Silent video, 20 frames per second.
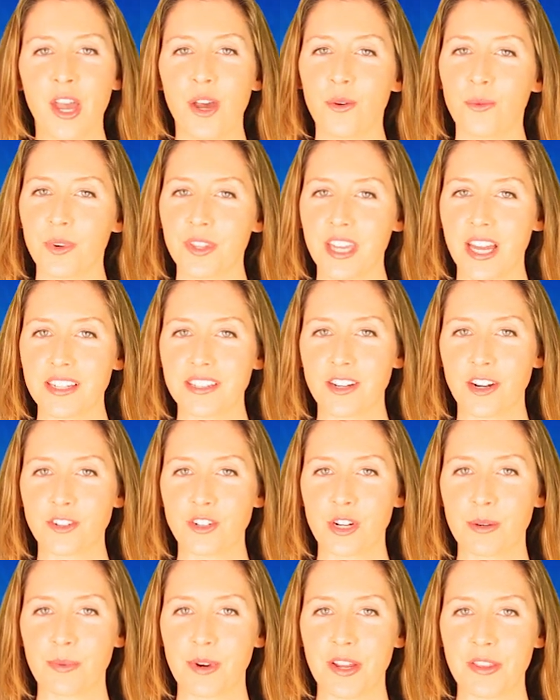Well, that's our
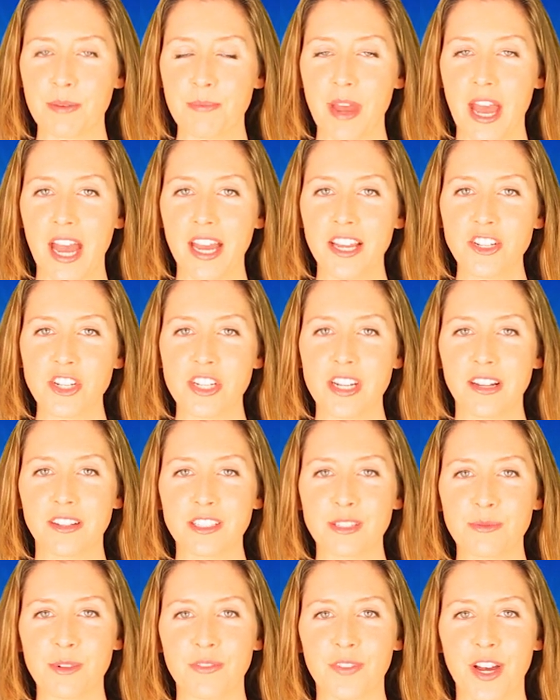trip around the patch. Now
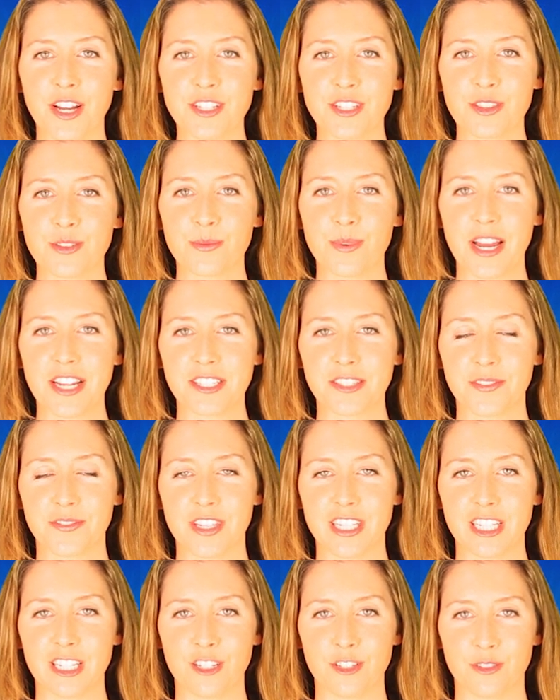let's move on to the rest of the
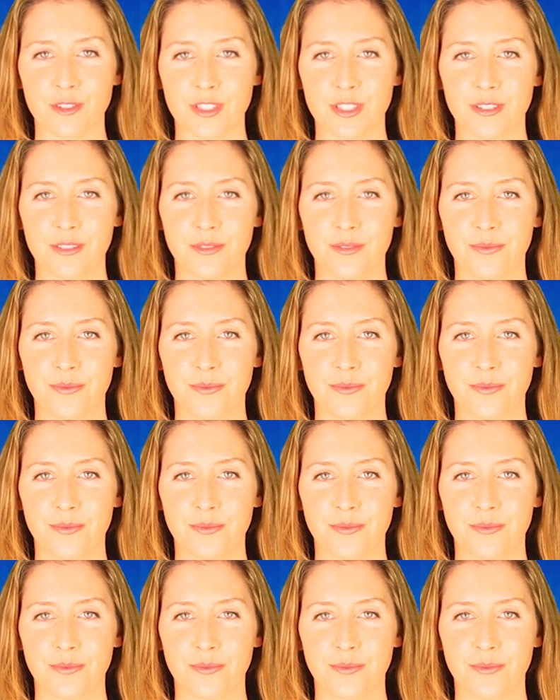news.